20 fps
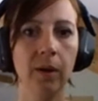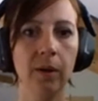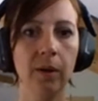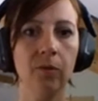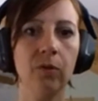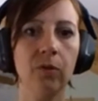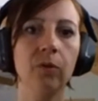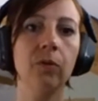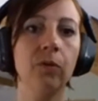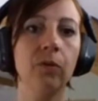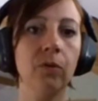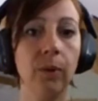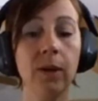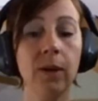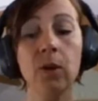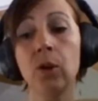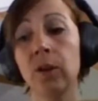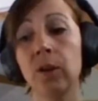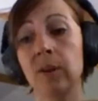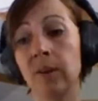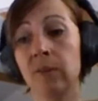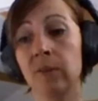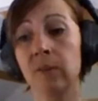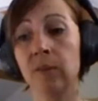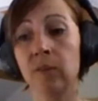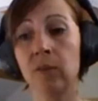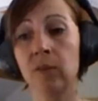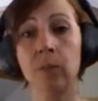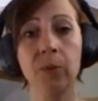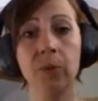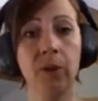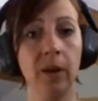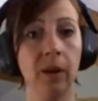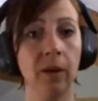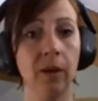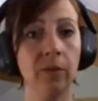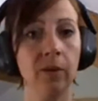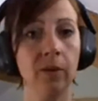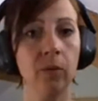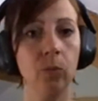And so actually this is
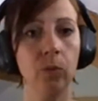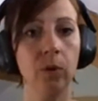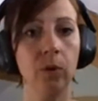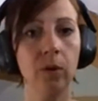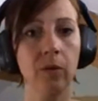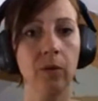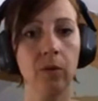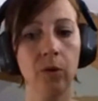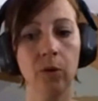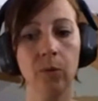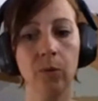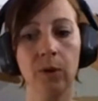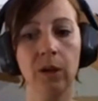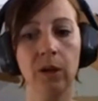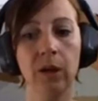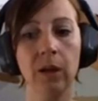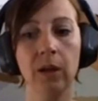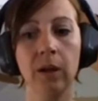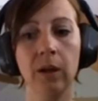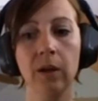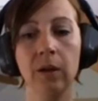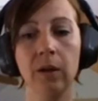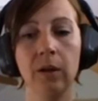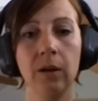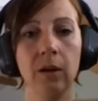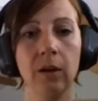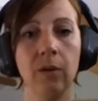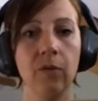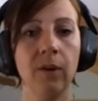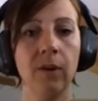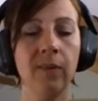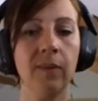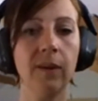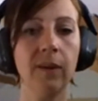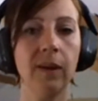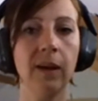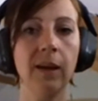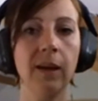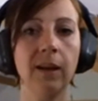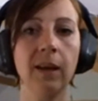something else that we are currently
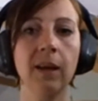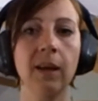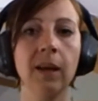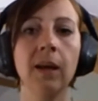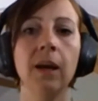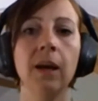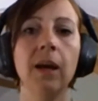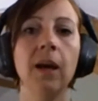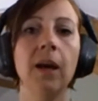investigating.